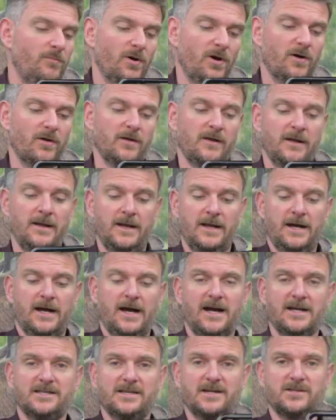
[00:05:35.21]
but
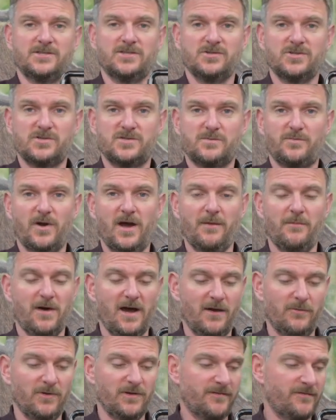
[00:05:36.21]
I tend to just spray
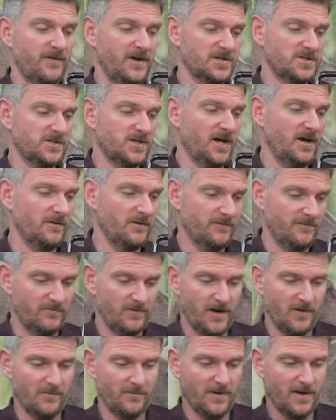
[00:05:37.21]
mine with a fresh coat of
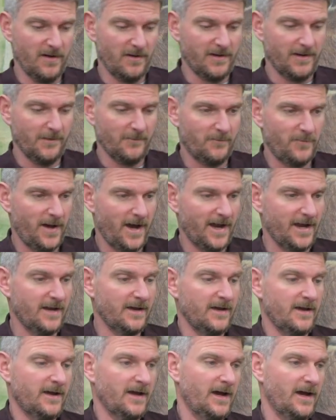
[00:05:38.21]
road marking paint,